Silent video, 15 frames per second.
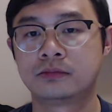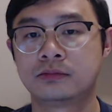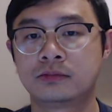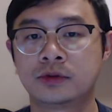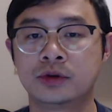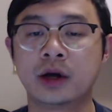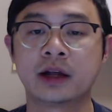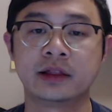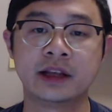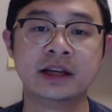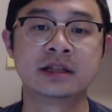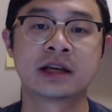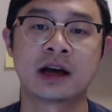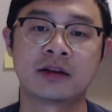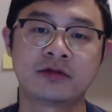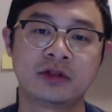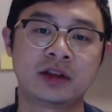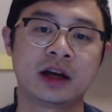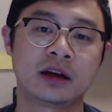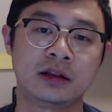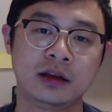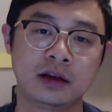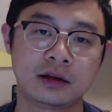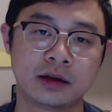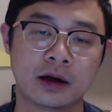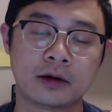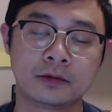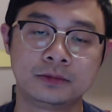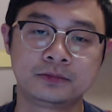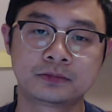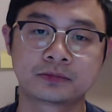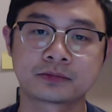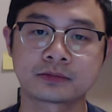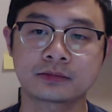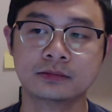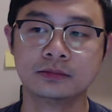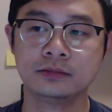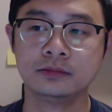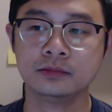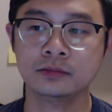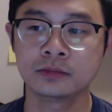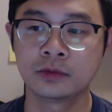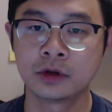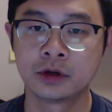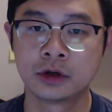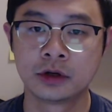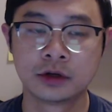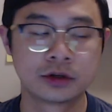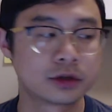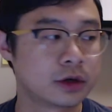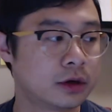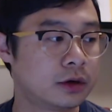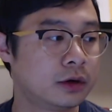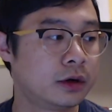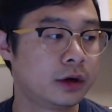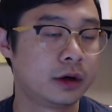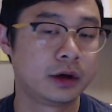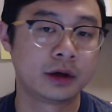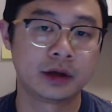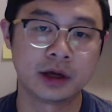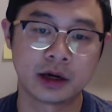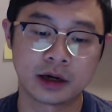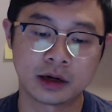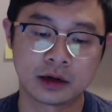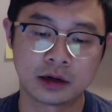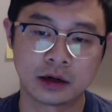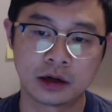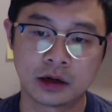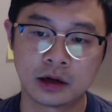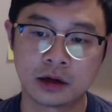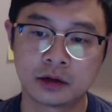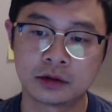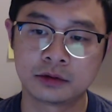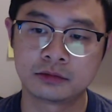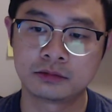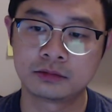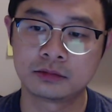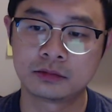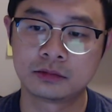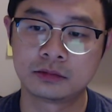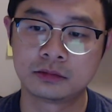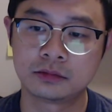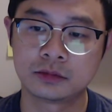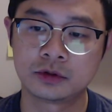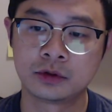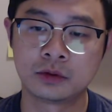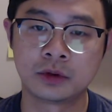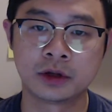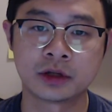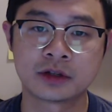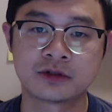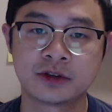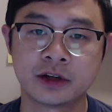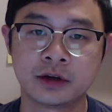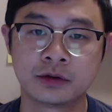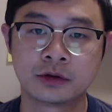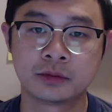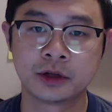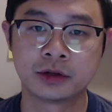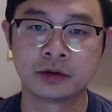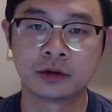to at least have the technique down. So yeah, I don't want this video to be too